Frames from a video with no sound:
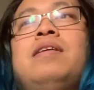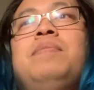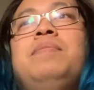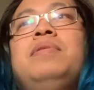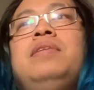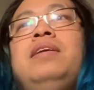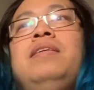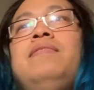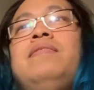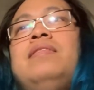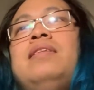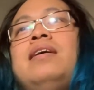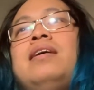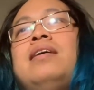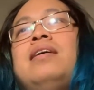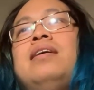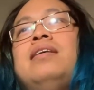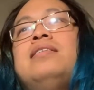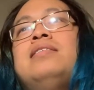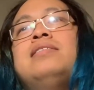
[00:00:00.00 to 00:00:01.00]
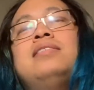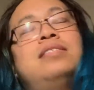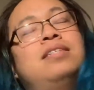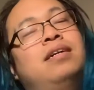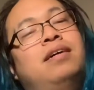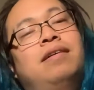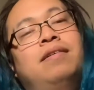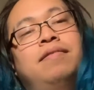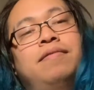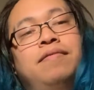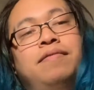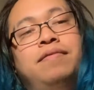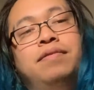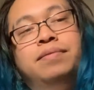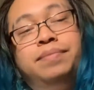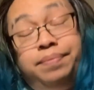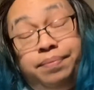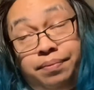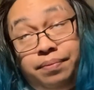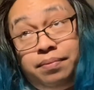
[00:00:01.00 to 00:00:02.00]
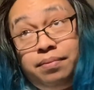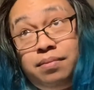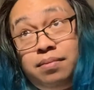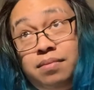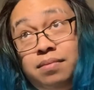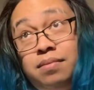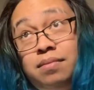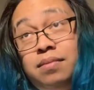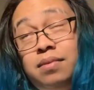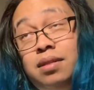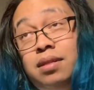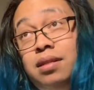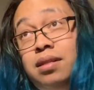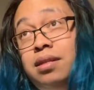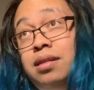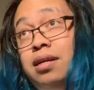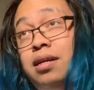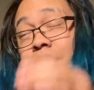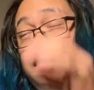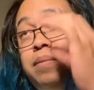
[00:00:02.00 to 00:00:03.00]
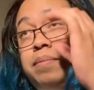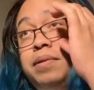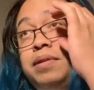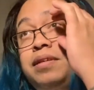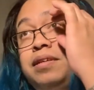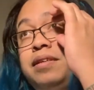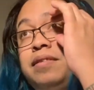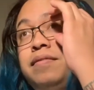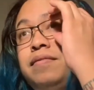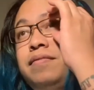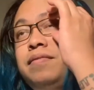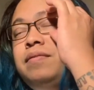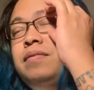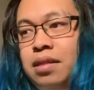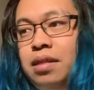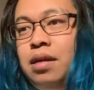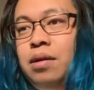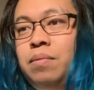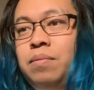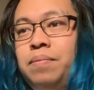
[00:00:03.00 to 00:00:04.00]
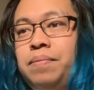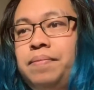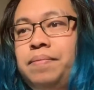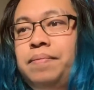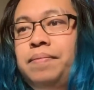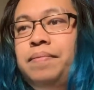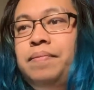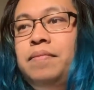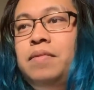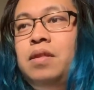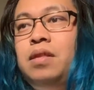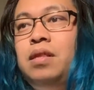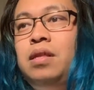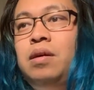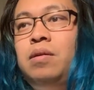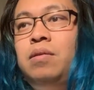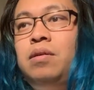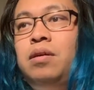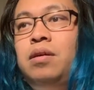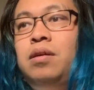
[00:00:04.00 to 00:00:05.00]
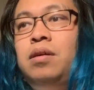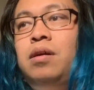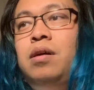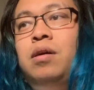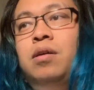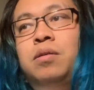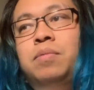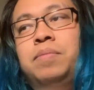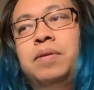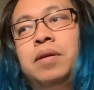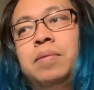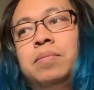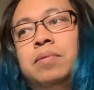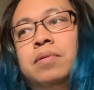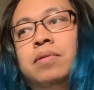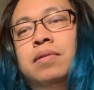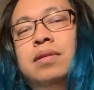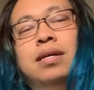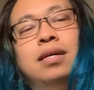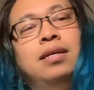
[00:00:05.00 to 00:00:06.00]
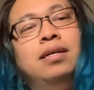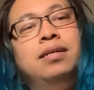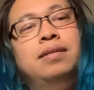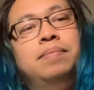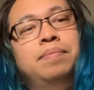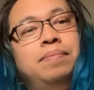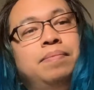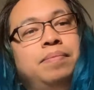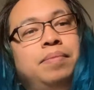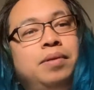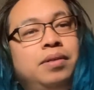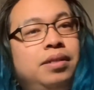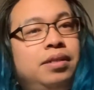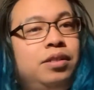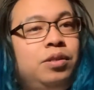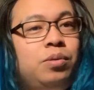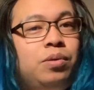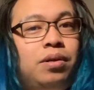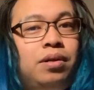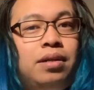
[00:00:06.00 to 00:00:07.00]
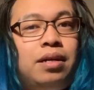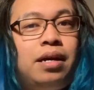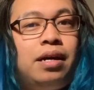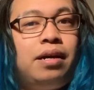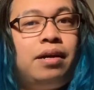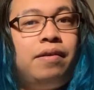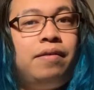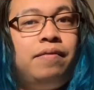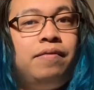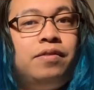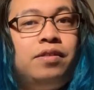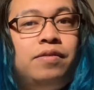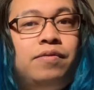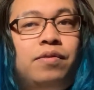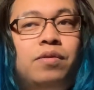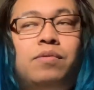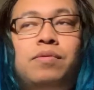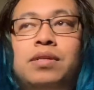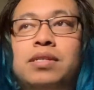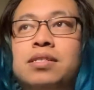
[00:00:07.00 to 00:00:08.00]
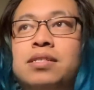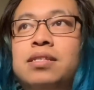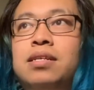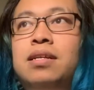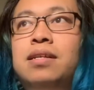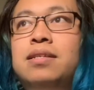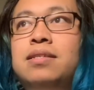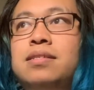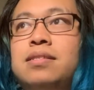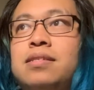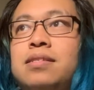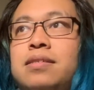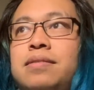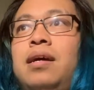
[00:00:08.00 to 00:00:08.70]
I believe in that kind of stuff. And I believe that there are people that get put into our lives for reasons.